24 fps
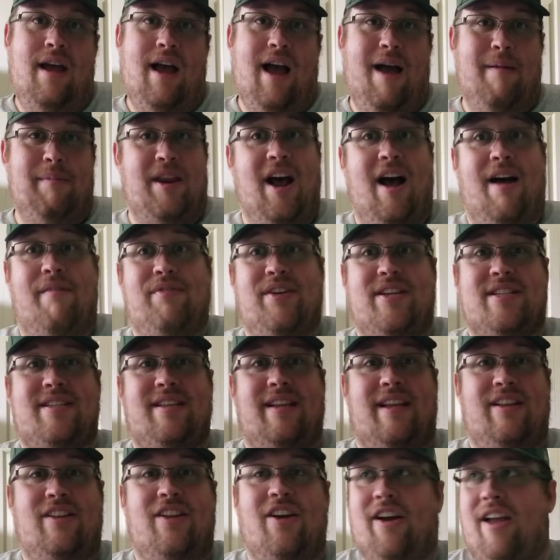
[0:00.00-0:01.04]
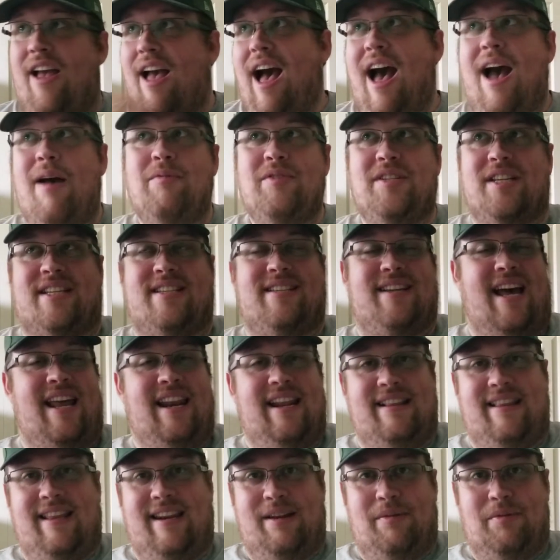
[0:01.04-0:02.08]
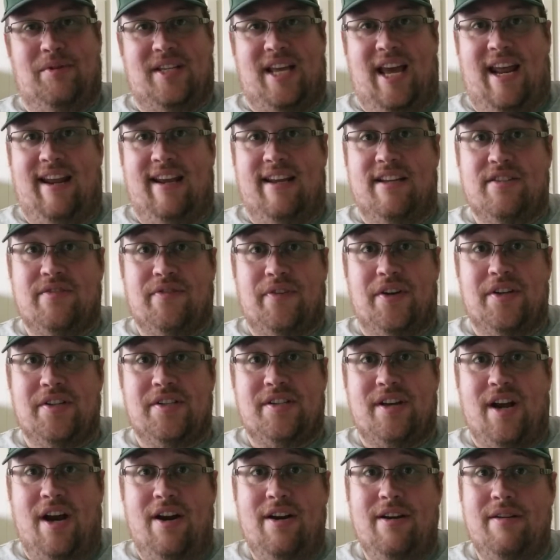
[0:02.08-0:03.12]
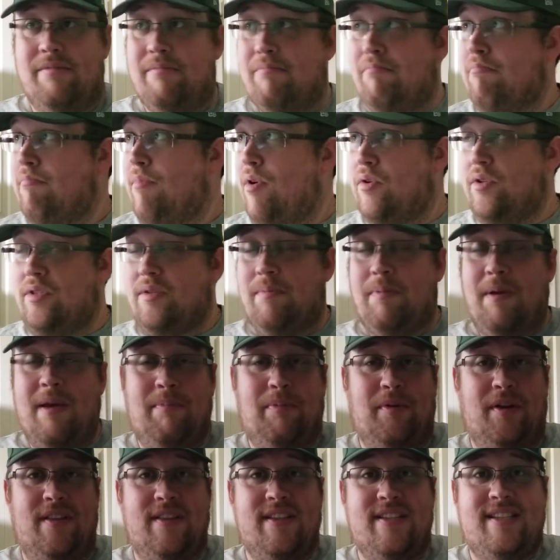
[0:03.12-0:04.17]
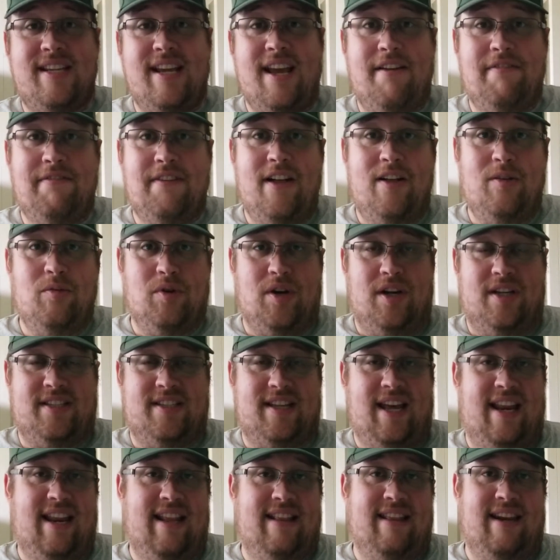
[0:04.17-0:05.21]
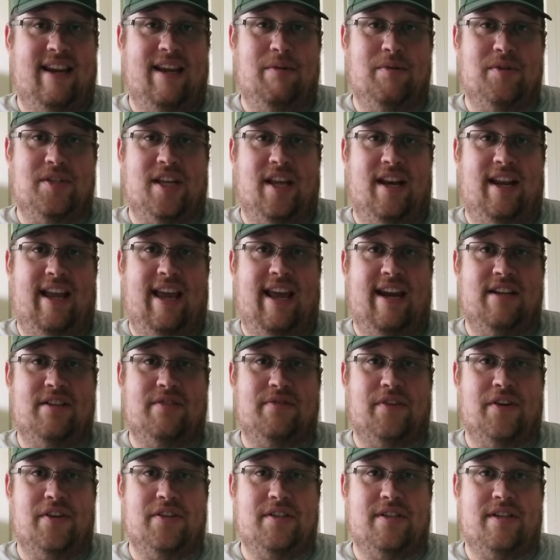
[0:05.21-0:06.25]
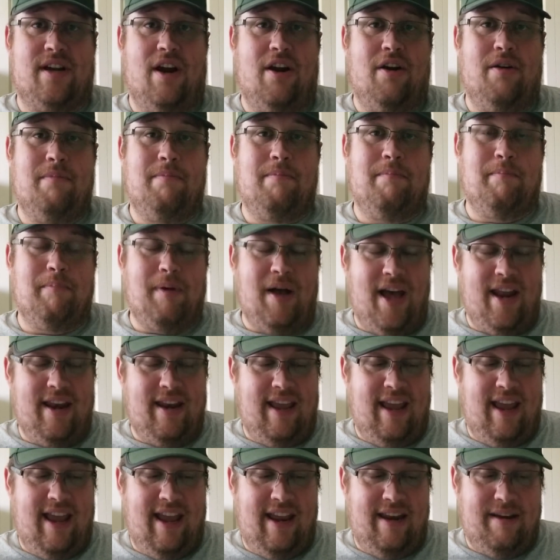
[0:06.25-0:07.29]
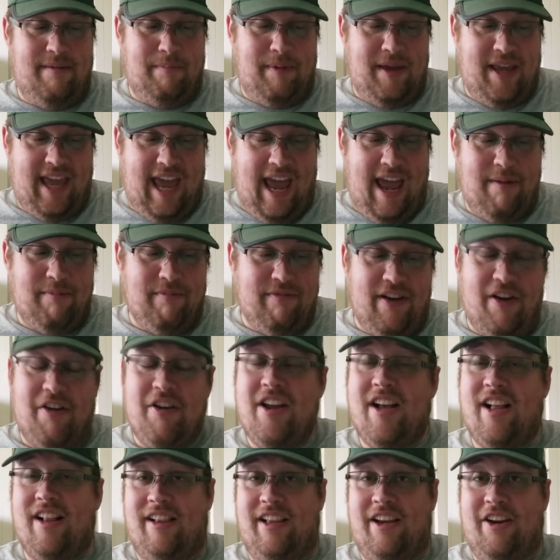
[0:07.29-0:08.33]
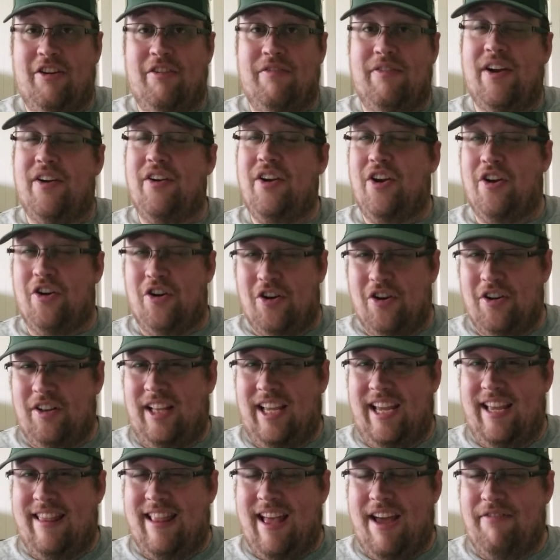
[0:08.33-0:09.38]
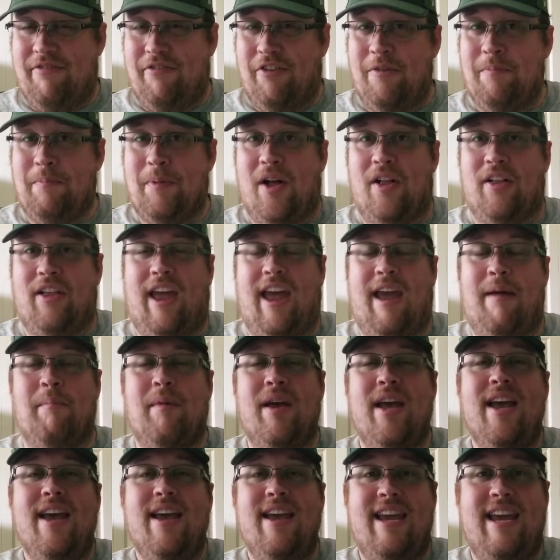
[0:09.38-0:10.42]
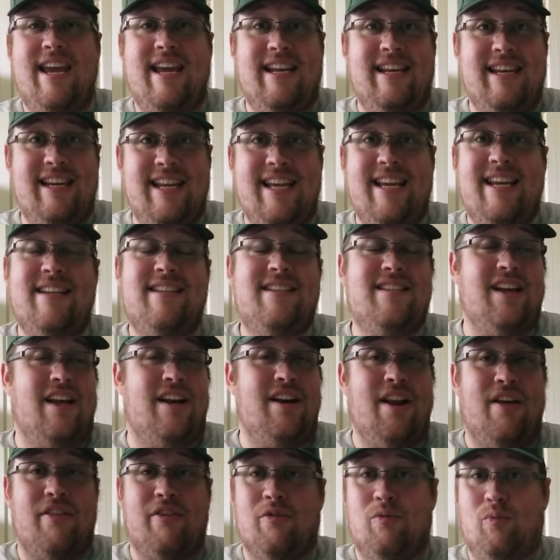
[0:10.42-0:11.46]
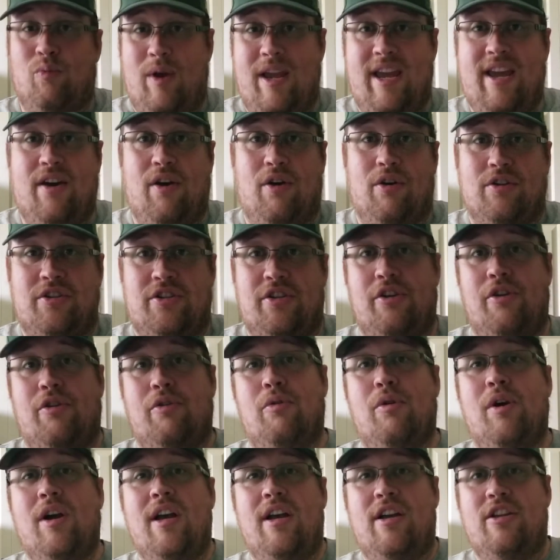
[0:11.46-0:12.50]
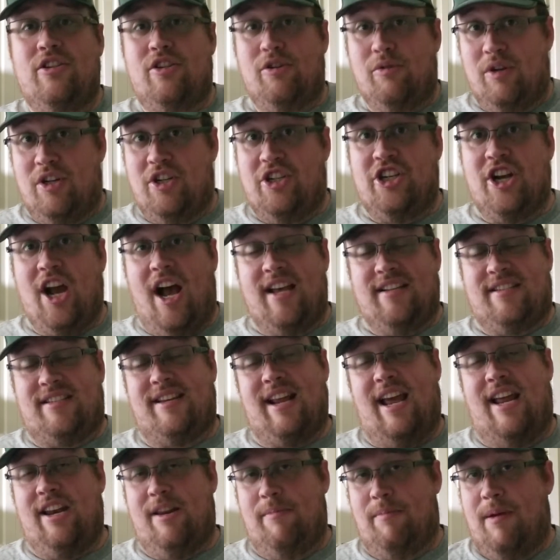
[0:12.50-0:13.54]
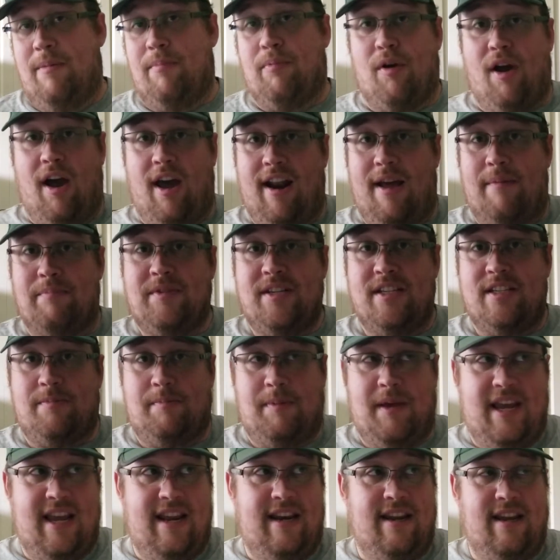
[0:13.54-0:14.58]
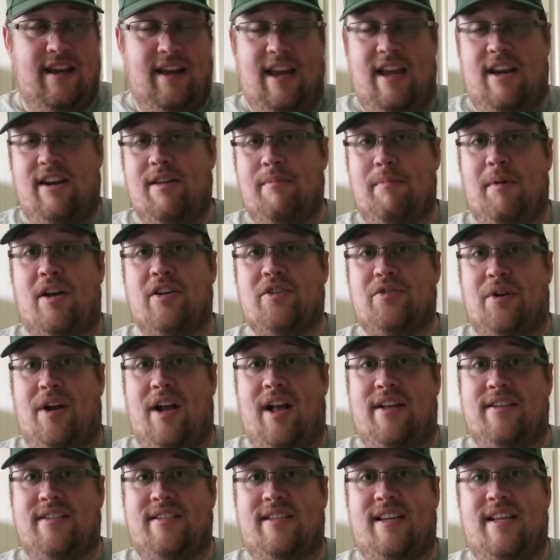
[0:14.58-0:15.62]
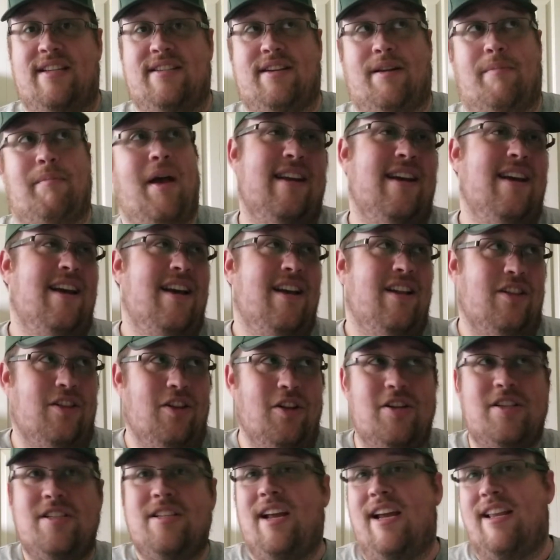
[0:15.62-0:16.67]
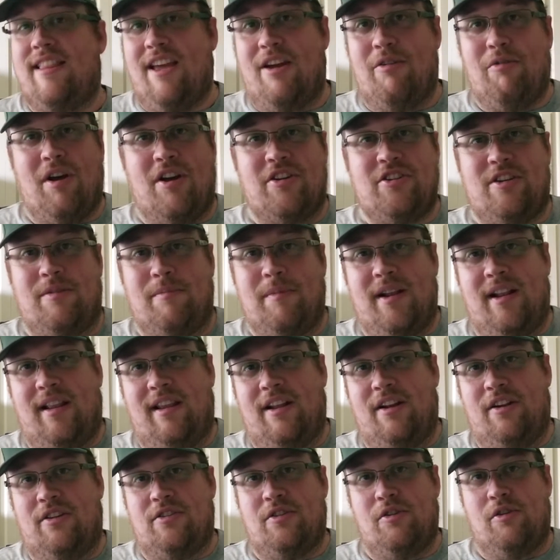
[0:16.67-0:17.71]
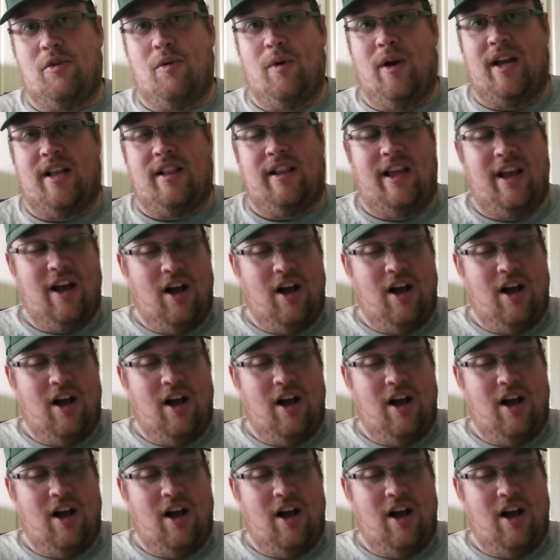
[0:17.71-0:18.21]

I mean, obviously, look, I was excited that he was getting his first start. Most people in the CFL were excited that he was going to get his first start. But it became very clear very early in that football game, he needs another week or two to adjust and to be brought up to speed into Montreal's system. Looks like they rushed him in a little too quickly.